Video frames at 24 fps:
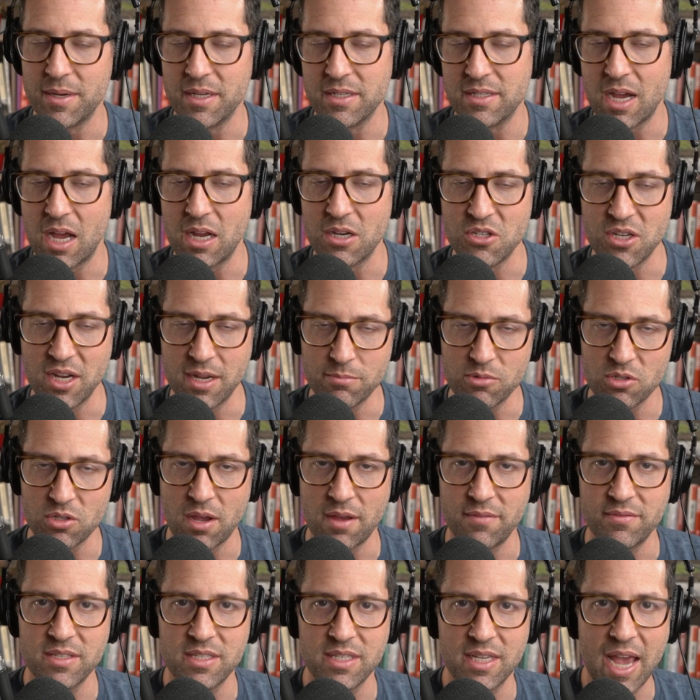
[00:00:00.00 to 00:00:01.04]
Don James was
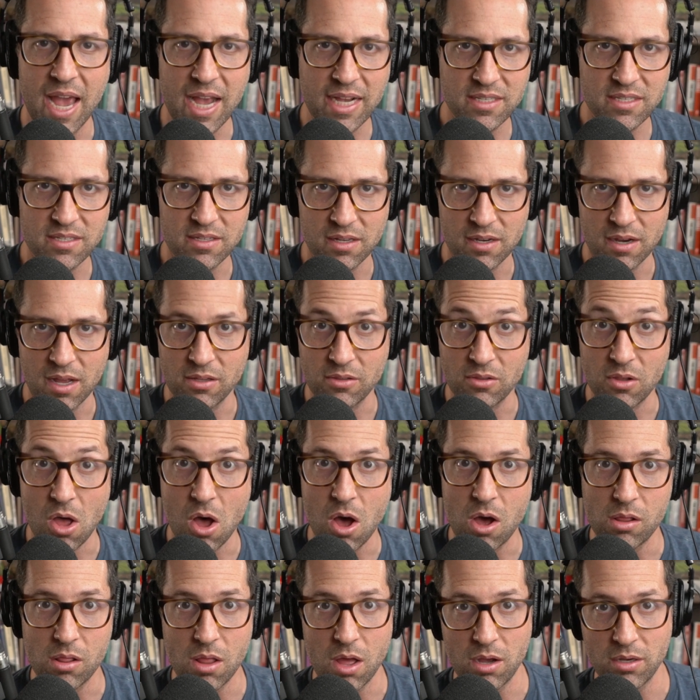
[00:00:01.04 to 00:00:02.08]
obviously excellent a
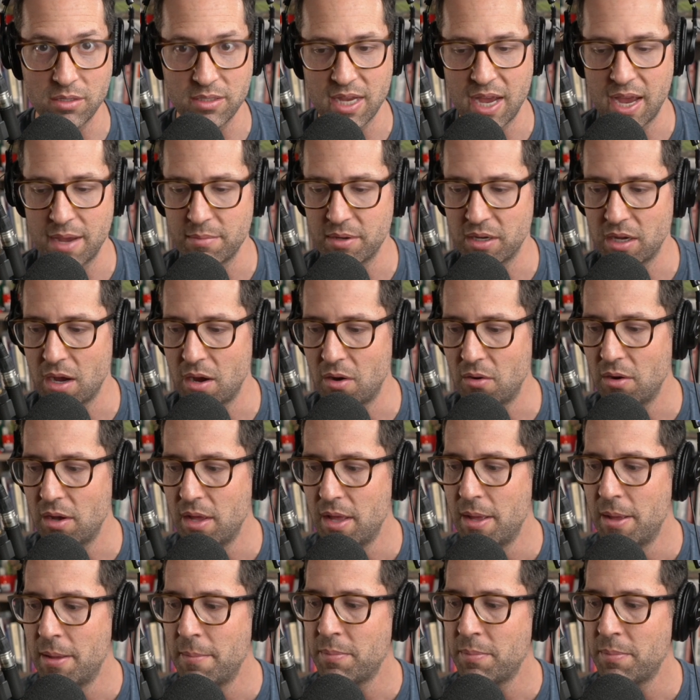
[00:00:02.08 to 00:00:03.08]
long, long time ago.